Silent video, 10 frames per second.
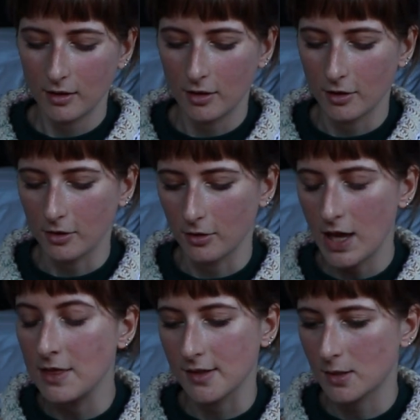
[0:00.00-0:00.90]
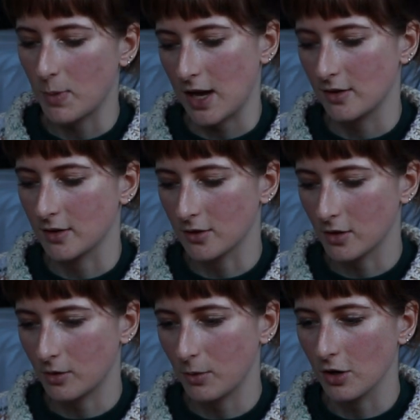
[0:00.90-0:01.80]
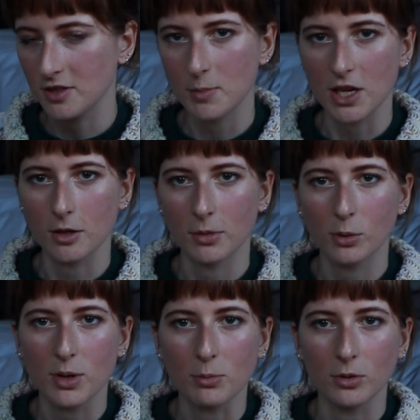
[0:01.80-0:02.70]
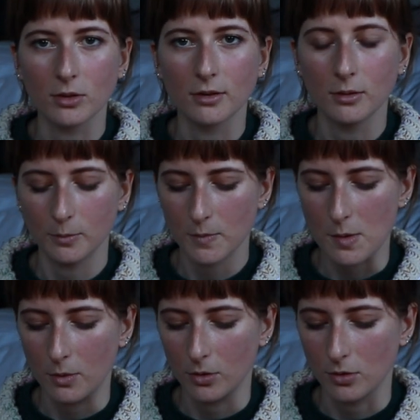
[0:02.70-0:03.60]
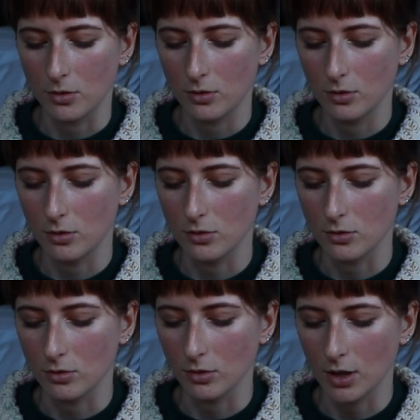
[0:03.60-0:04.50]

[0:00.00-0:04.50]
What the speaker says: you know, in this space and so on, we are speaking about people who do